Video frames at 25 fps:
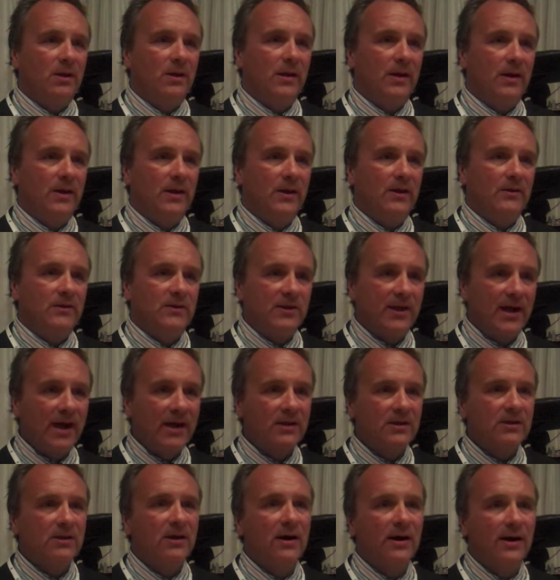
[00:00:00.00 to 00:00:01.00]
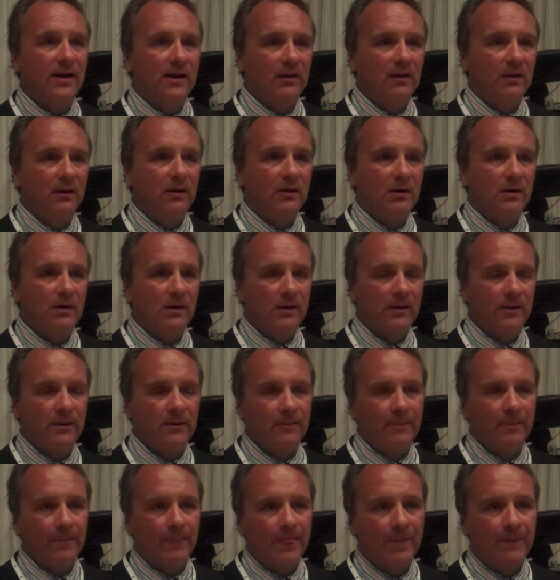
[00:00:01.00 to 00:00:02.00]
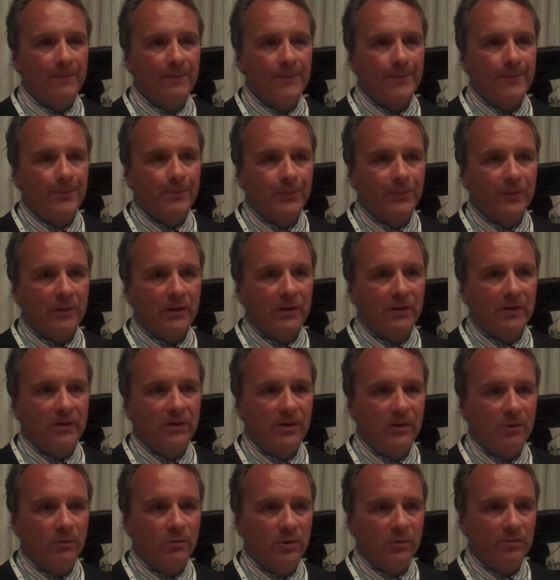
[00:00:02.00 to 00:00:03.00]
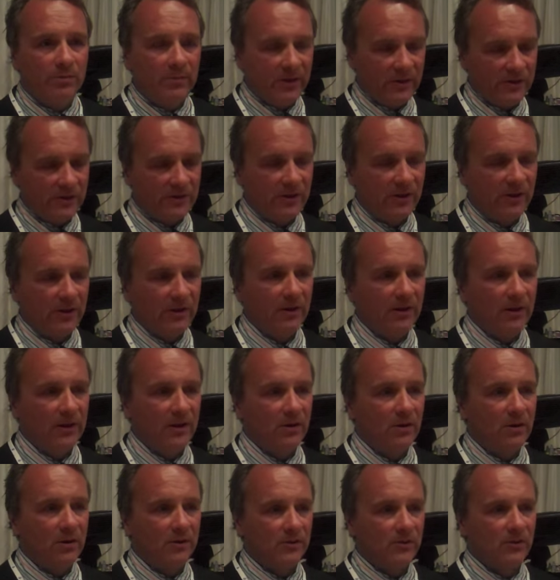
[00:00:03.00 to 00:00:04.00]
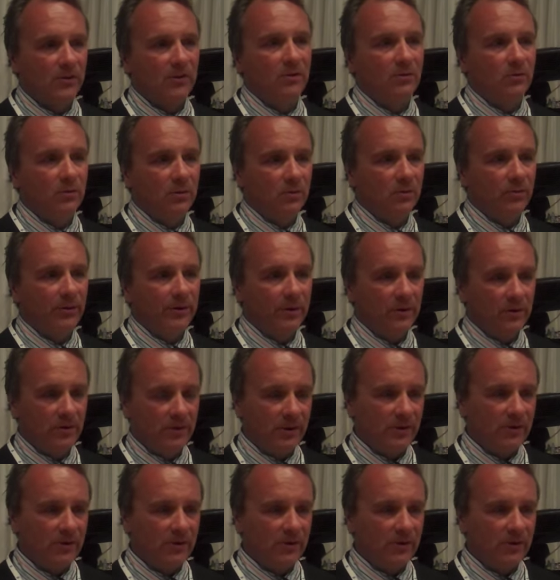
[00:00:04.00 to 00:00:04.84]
It's that dialogue that we're missing, and also what we don't